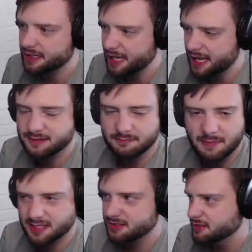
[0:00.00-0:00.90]
it
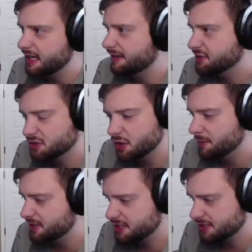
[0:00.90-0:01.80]
makes your life so
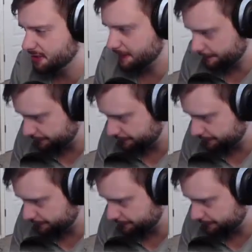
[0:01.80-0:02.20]
much easier.